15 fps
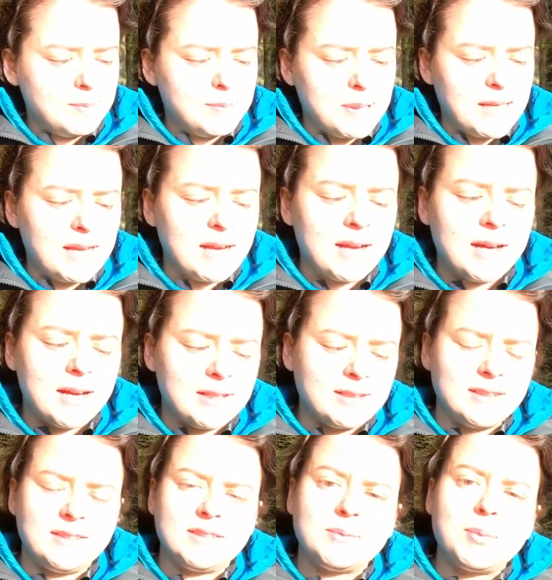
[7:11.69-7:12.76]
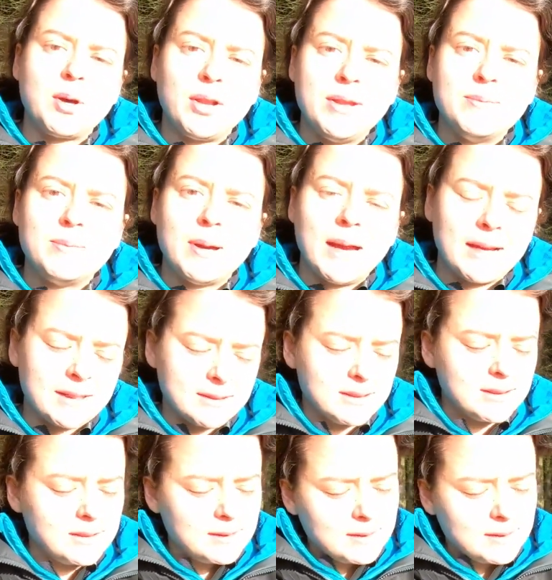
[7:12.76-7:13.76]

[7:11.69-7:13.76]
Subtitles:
but it hardens upon impact.